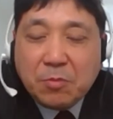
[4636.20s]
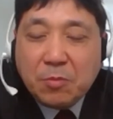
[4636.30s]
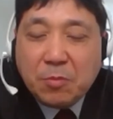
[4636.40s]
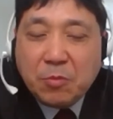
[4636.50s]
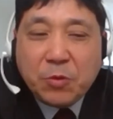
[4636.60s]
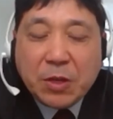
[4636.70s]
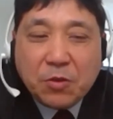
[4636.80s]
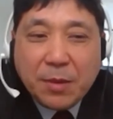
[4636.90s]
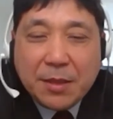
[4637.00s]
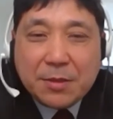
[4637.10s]

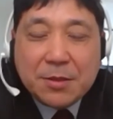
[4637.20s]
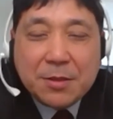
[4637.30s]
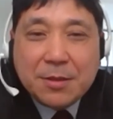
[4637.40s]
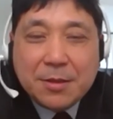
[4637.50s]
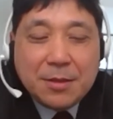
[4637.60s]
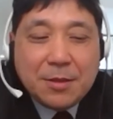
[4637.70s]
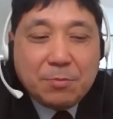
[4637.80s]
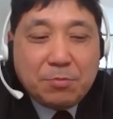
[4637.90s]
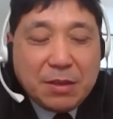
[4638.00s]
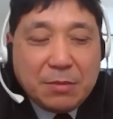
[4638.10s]
recommend
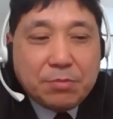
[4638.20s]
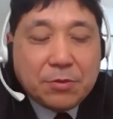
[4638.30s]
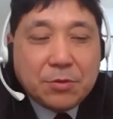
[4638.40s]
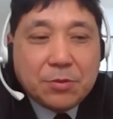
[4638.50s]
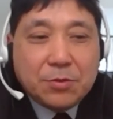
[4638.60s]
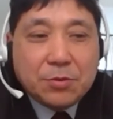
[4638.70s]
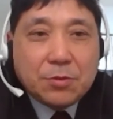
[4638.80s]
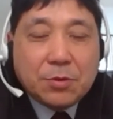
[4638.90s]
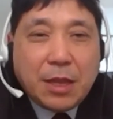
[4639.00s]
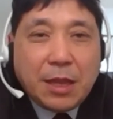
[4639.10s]
people to
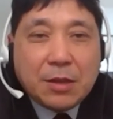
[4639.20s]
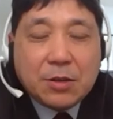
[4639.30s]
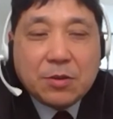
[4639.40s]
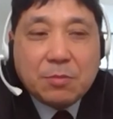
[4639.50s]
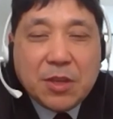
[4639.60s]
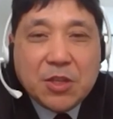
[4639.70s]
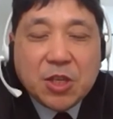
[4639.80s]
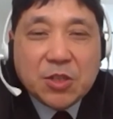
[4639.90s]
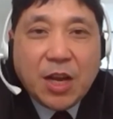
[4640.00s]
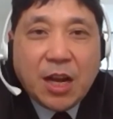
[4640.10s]
take
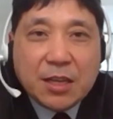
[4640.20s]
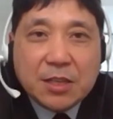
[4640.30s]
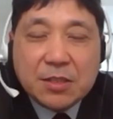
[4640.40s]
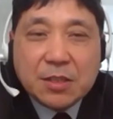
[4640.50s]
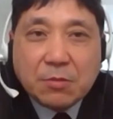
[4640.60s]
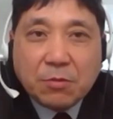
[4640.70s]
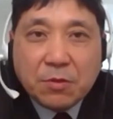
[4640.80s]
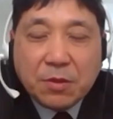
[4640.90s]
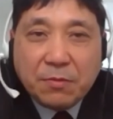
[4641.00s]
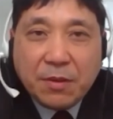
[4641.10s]
measures against the
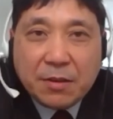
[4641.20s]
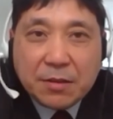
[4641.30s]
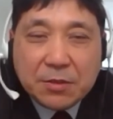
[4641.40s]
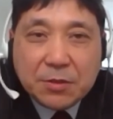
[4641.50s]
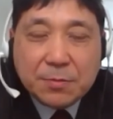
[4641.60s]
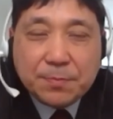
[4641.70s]
coronavirus.